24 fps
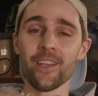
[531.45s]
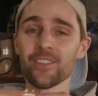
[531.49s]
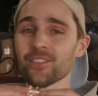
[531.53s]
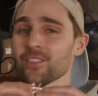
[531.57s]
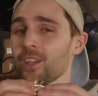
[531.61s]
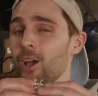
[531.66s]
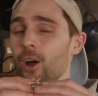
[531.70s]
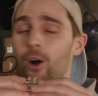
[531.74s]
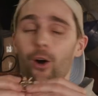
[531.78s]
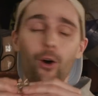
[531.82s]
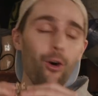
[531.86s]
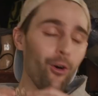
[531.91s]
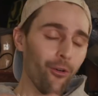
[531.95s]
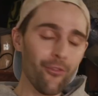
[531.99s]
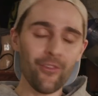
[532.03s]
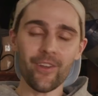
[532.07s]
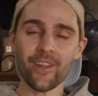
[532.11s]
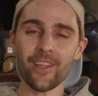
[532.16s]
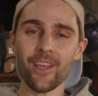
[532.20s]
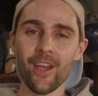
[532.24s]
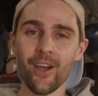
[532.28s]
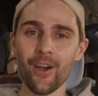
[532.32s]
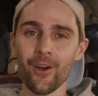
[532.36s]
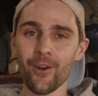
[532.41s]
This whole
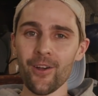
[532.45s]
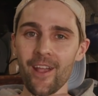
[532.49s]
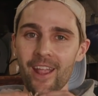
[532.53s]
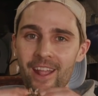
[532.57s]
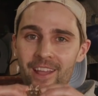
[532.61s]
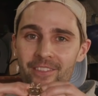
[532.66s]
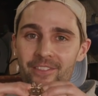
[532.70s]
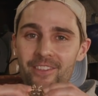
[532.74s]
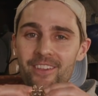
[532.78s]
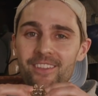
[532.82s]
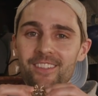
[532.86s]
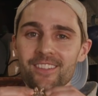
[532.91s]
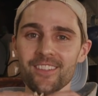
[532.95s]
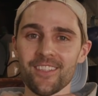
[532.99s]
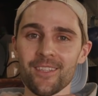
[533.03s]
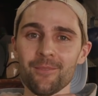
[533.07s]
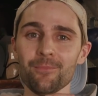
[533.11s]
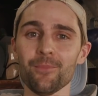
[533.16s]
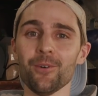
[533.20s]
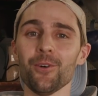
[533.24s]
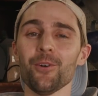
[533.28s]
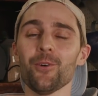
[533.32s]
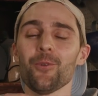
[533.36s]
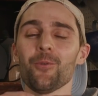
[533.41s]
video and this
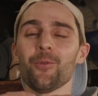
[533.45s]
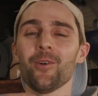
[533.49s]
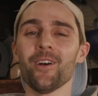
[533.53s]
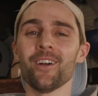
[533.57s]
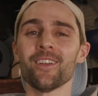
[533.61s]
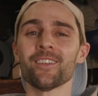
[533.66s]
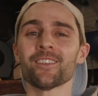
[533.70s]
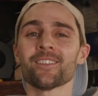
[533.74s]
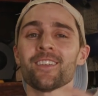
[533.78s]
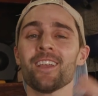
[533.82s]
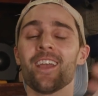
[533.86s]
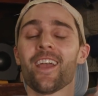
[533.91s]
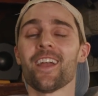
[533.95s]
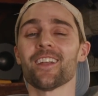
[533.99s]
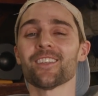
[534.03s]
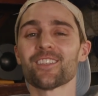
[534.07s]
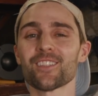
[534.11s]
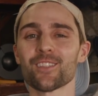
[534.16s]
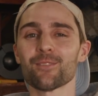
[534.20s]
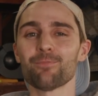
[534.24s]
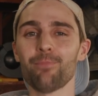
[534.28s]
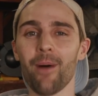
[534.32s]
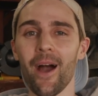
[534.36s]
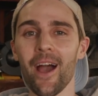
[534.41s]
symbol was was
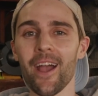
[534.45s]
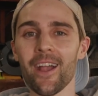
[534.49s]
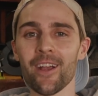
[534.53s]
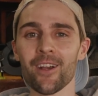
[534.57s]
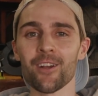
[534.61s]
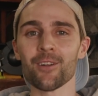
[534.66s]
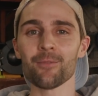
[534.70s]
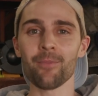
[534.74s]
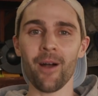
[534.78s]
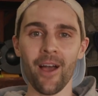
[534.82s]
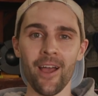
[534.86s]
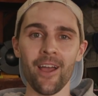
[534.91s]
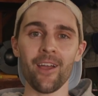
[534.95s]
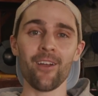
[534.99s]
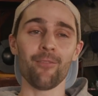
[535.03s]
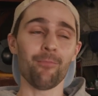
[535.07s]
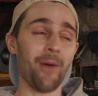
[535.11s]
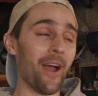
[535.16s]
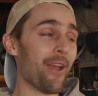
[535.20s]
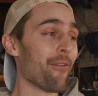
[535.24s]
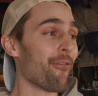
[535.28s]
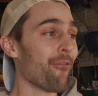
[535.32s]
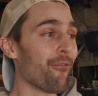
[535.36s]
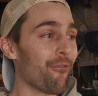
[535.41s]
inspired by
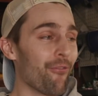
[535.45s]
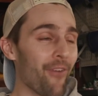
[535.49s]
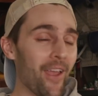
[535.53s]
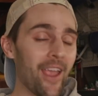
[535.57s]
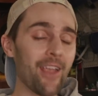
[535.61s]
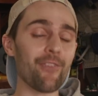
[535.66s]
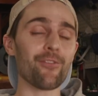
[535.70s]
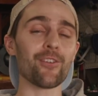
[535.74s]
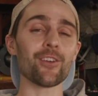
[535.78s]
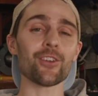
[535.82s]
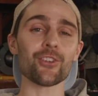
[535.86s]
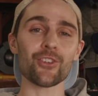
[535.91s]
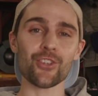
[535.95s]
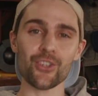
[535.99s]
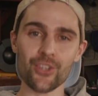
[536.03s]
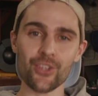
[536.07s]
my favorite